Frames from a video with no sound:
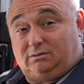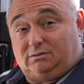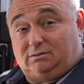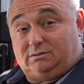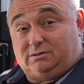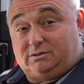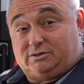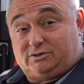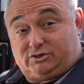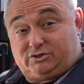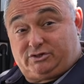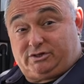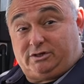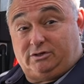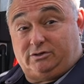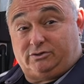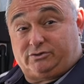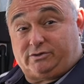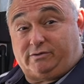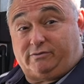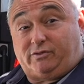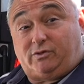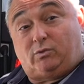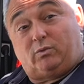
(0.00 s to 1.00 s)
seals
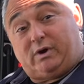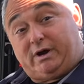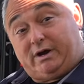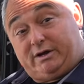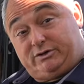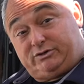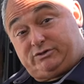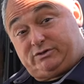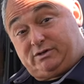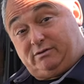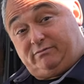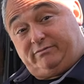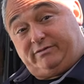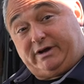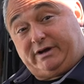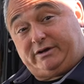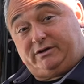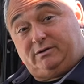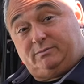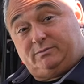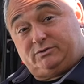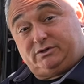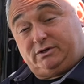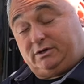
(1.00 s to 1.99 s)
off the waste and
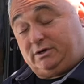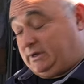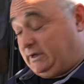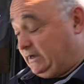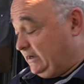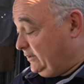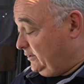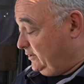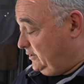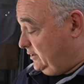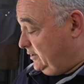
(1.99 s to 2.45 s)
vacuums it down,